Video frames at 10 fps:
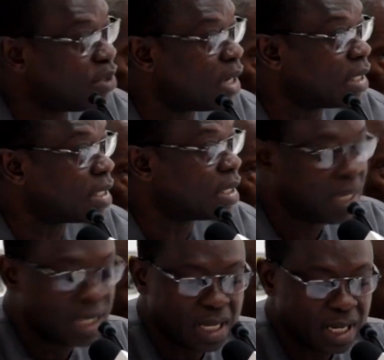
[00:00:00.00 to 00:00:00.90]
interest
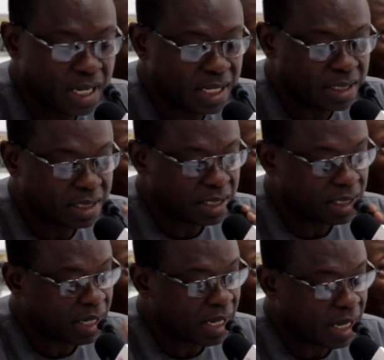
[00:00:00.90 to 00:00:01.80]
in
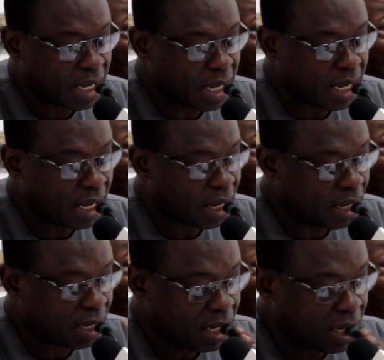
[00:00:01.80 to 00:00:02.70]
uh, uh,
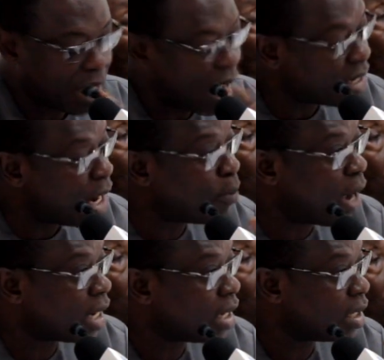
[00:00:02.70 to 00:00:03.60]
Accra
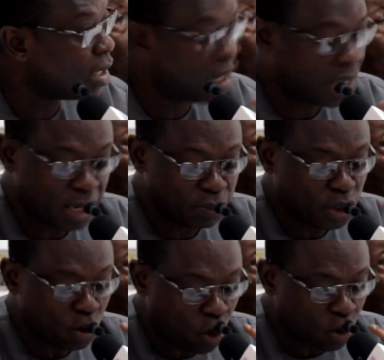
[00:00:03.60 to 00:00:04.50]
PAC uh,
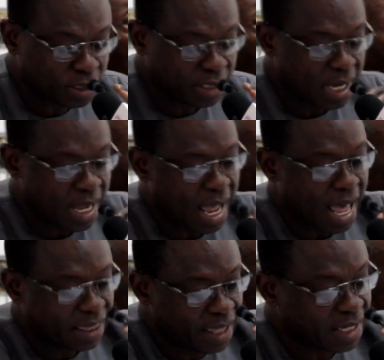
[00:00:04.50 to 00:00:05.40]
because
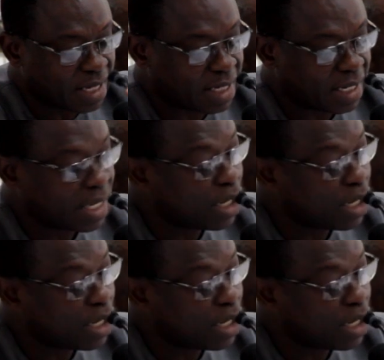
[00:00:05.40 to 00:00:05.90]
I think that the